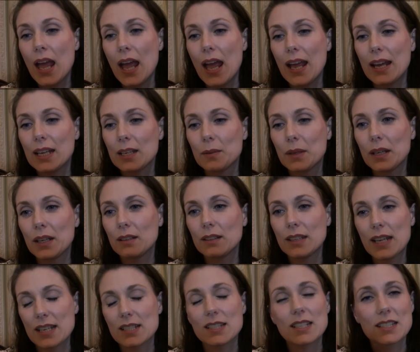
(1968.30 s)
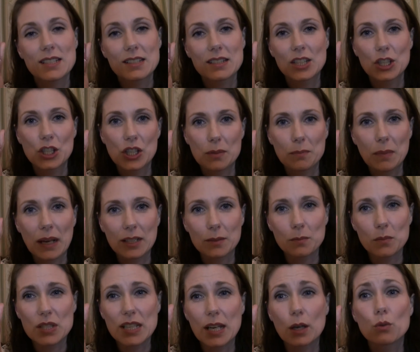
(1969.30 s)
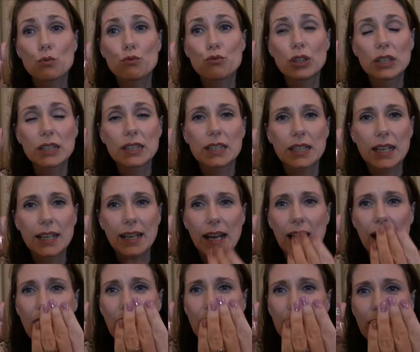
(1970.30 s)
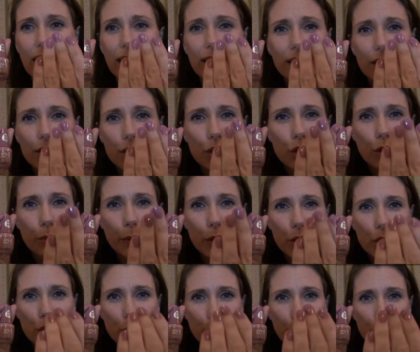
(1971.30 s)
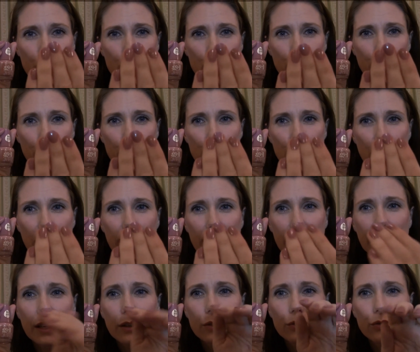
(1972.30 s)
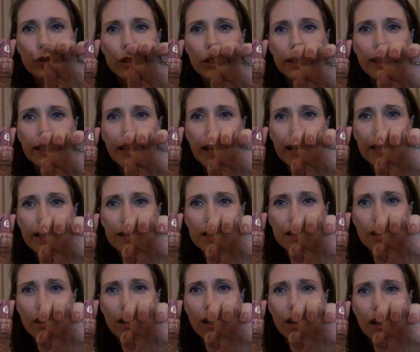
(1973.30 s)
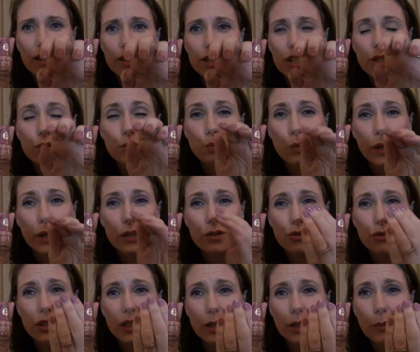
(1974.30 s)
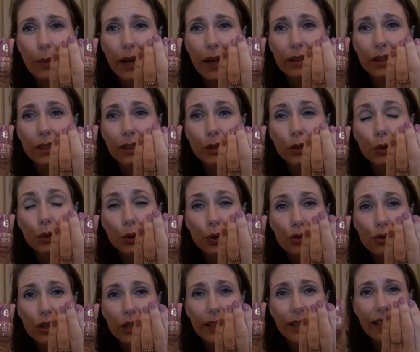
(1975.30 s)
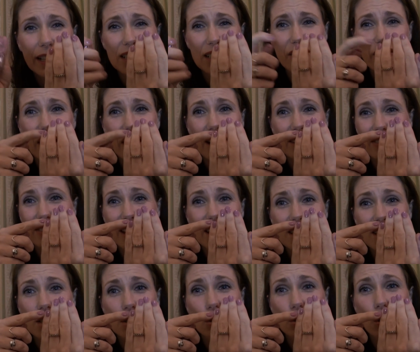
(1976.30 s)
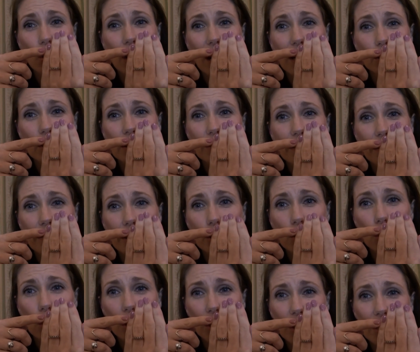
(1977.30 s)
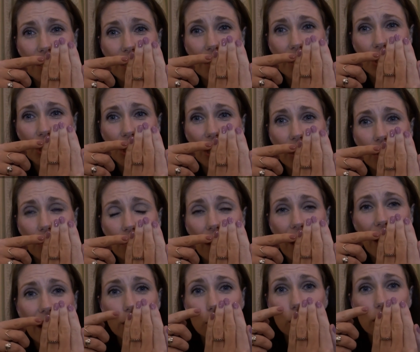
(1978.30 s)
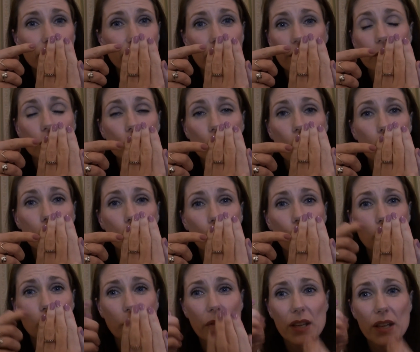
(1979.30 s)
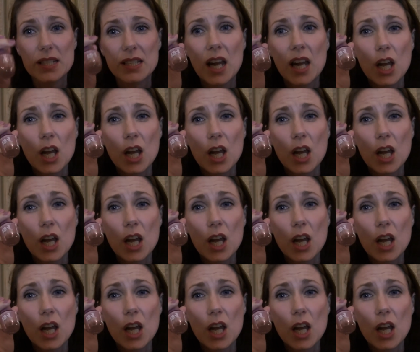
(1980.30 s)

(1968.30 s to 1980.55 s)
Anyway, yes, this is in the shade Mademoiselle. Really like it. Again, super, super, super shiny. Really nice. Just wears really well and looks really nice. this is not, I don't even have a top. Can you see the shine on that? I don't even have a top cotton with this.